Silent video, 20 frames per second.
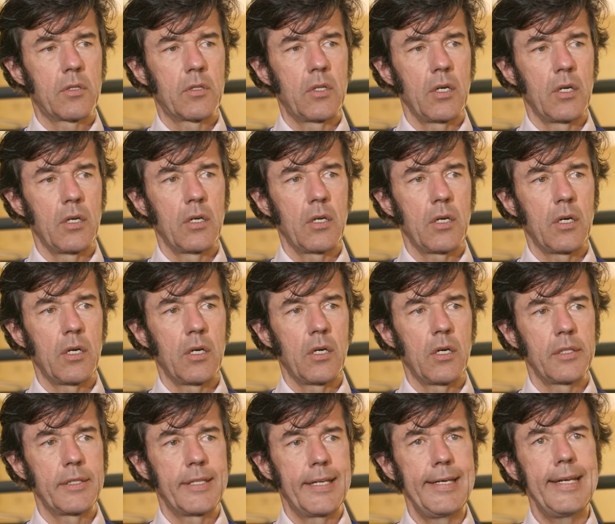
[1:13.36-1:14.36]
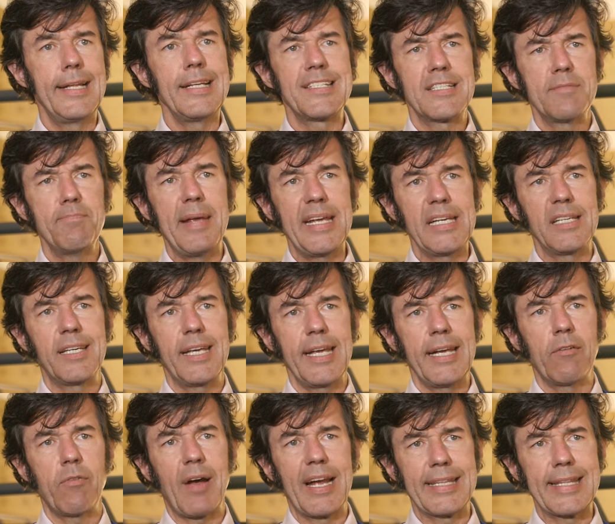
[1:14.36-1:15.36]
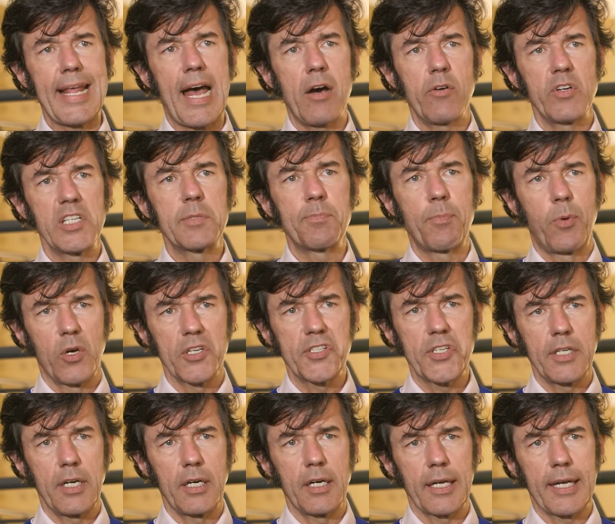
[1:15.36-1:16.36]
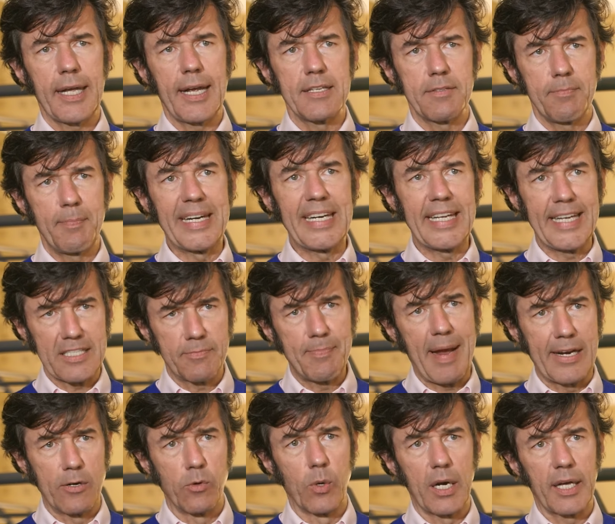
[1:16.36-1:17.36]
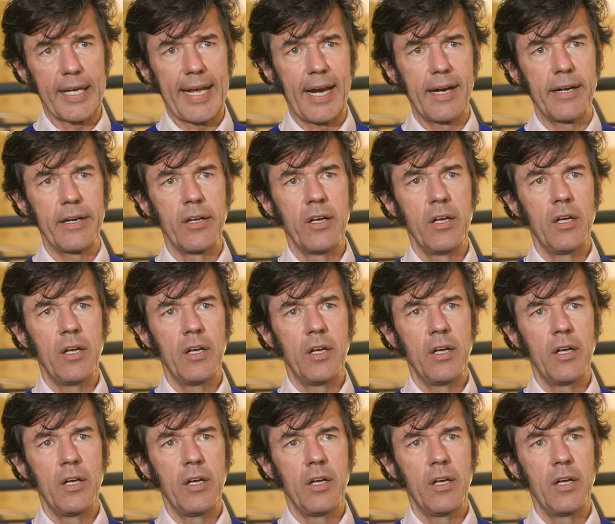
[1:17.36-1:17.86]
the list making right now is personal, meaning it's manual again.